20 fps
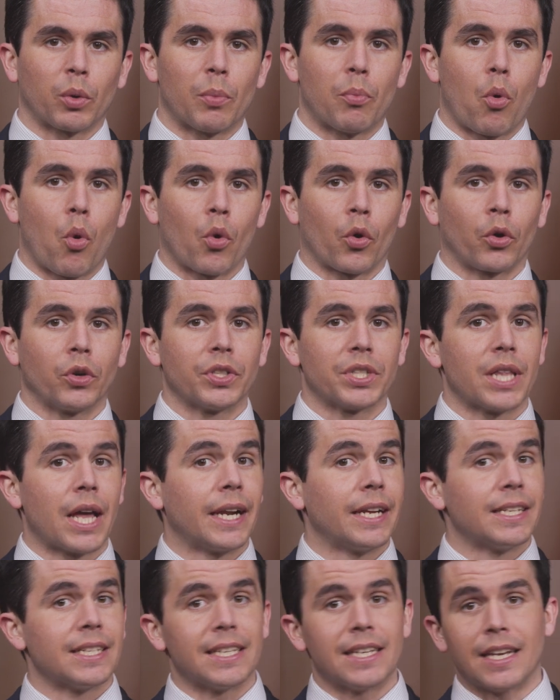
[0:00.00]
reporters that
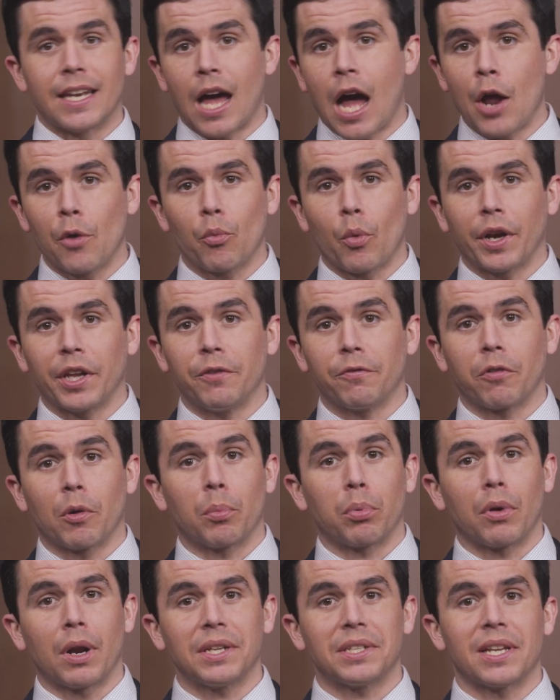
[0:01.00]
he's not running for
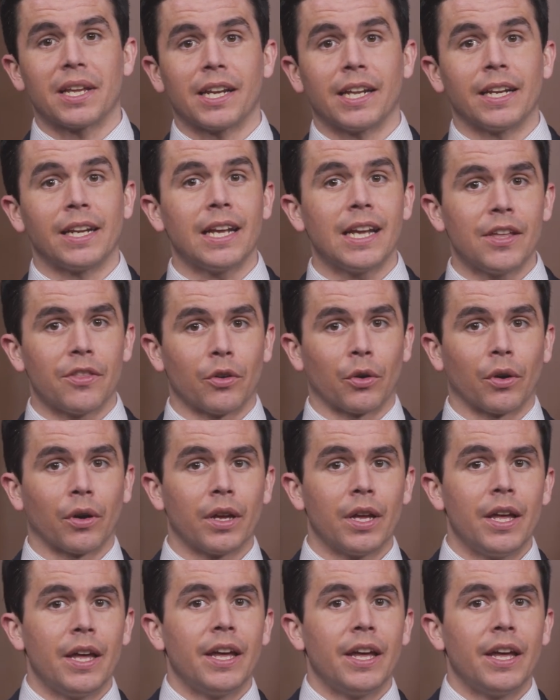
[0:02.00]
president either.